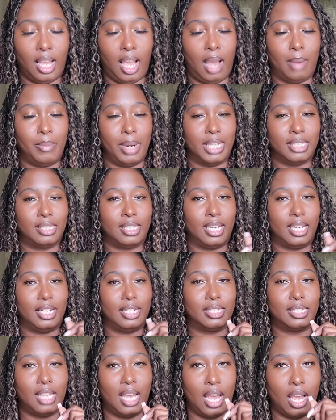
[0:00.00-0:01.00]
I'm not saying
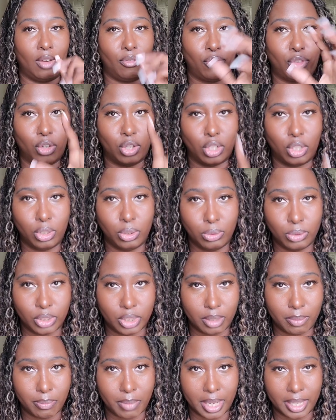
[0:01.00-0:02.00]
it's time for
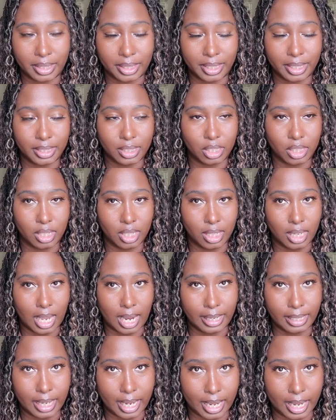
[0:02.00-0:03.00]
illusion methods or nothing
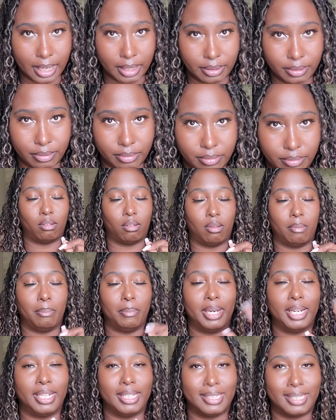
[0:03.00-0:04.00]
like that,
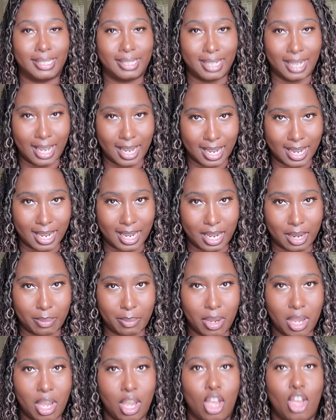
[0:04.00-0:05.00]
but it's
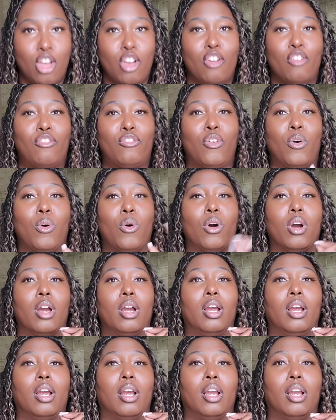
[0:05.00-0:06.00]
time
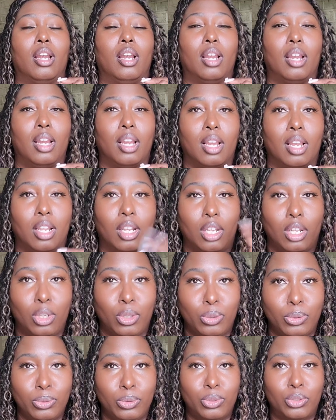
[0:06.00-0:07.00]
for
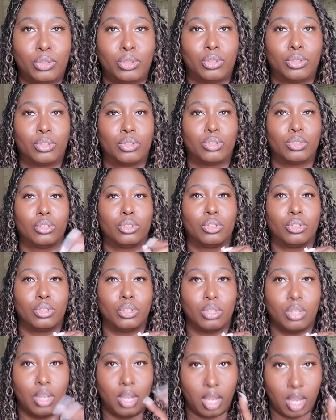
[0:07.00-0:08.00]
loose
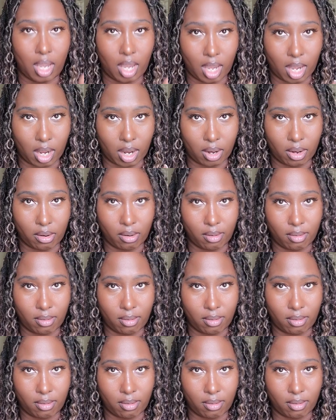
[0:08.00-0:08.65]
hair.